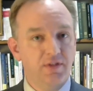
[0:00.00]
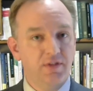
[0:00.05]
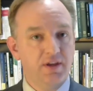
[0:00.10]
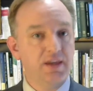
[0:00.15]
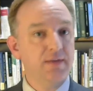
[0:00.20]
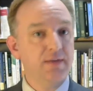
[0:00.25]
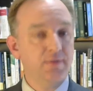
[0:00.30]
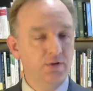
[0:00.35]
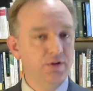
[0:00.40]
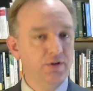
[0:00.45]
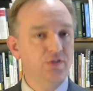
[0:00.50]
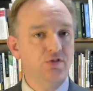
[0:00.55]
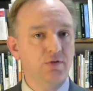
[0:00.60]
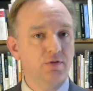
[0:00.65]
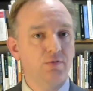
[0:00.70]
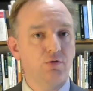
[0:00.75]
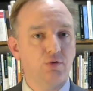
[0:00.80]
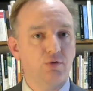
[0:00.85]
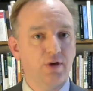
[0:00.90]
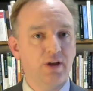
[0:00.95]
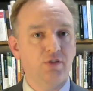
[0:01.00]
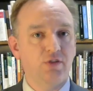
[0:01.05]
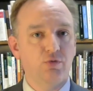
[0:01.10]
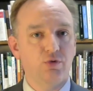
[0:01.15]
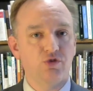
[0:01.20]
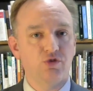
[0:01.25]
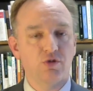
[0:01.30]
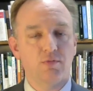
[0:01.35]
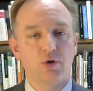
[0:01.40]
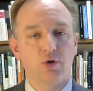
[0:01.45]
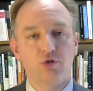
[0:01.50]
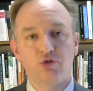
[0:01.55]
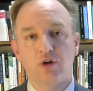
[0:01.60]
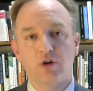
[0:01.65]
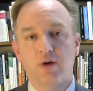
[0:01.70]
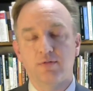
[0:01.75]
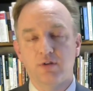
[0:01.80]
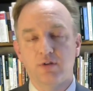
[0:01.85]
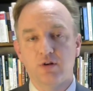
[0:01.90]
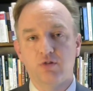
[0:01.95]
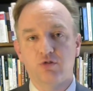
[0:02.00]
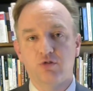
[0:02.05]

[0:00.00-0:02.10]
they give a list of traits which are most often